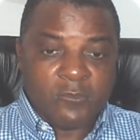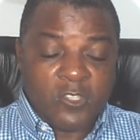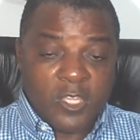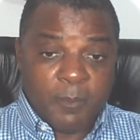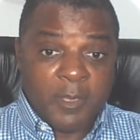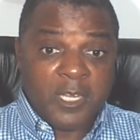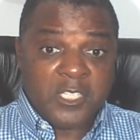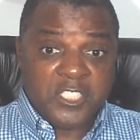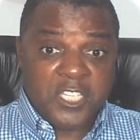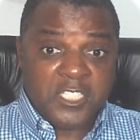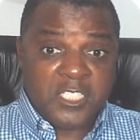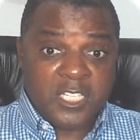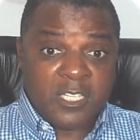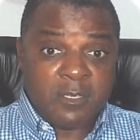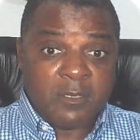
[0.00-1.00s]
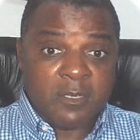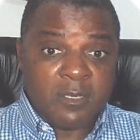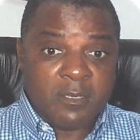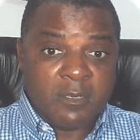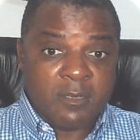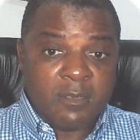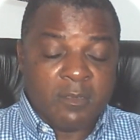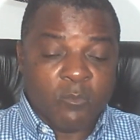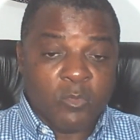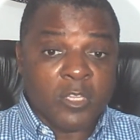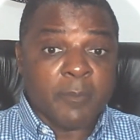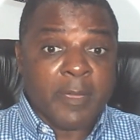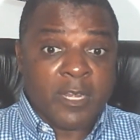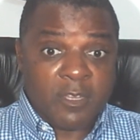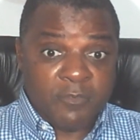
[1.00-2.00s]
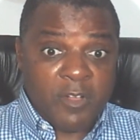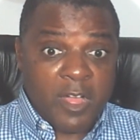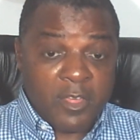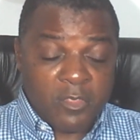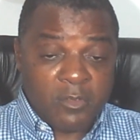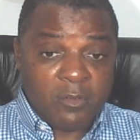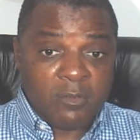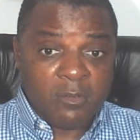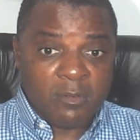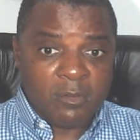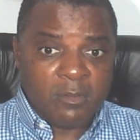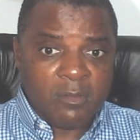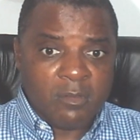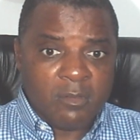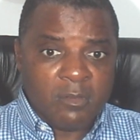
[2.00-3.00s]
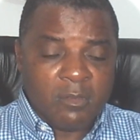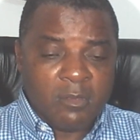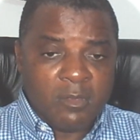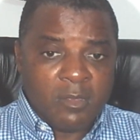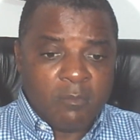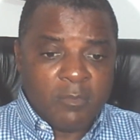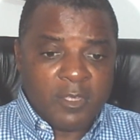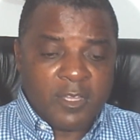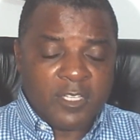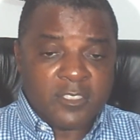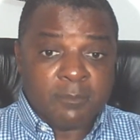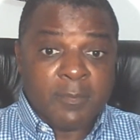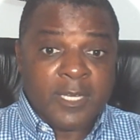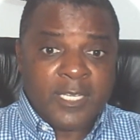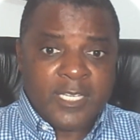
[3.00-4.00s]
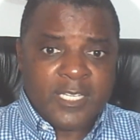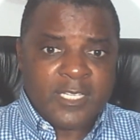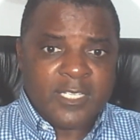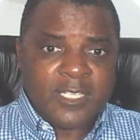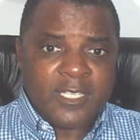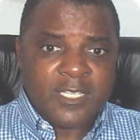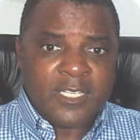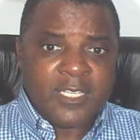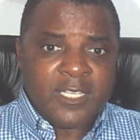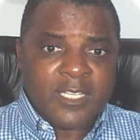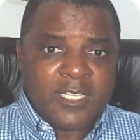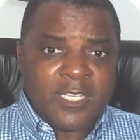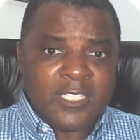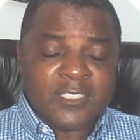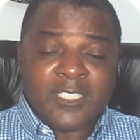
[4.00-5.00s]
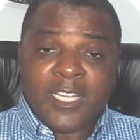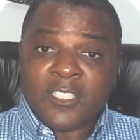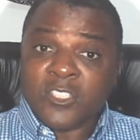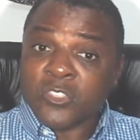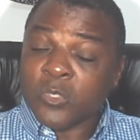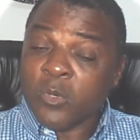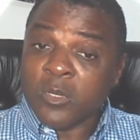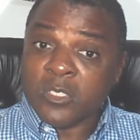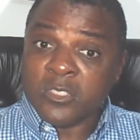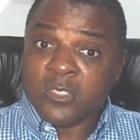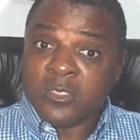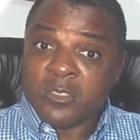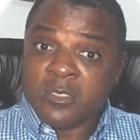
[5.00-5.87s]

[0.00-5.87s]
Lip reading: You made a decision with the mind of the Father. Because money is not the source.